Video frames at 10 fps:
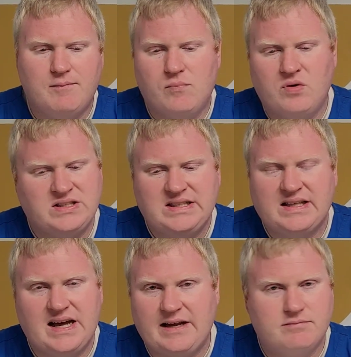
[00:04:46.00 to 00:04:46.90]
We see
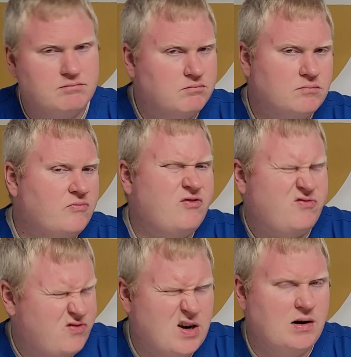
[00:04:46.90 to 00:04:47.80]
that
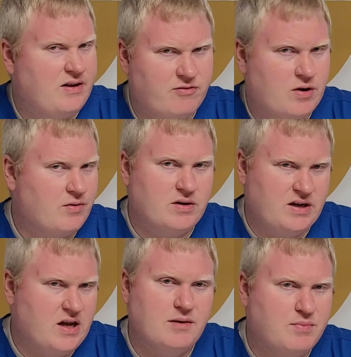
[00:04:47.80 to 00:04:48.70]
fairly frequently
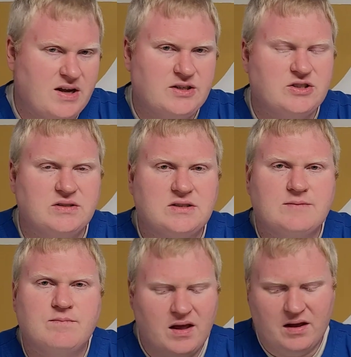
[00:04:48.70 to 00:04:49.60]
on patients.
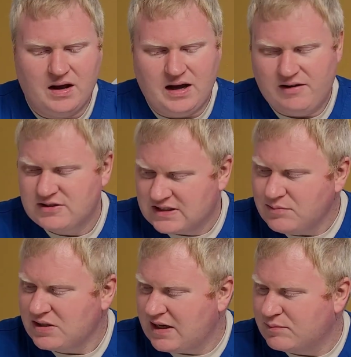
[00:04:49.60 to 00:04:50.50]

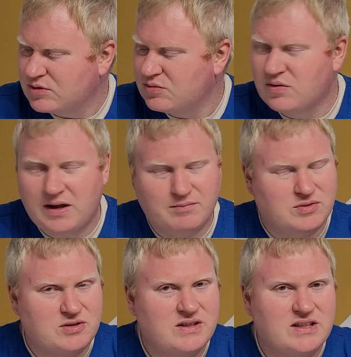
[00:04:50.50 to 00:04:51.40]
Sometimes when I'm
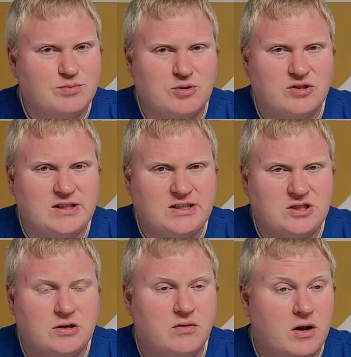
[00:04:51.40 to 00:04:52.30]
doing this
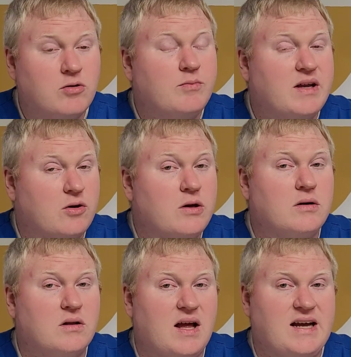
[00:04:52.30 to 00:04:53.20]
procedure, there will be oil
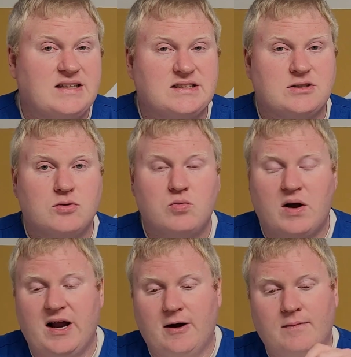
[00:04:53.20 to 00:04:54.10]
glands
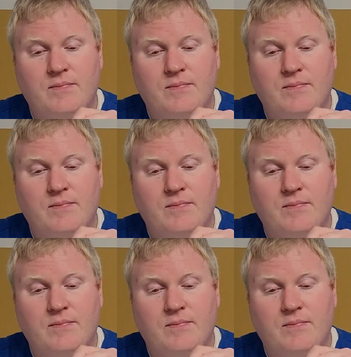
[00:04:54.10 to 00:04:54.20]
where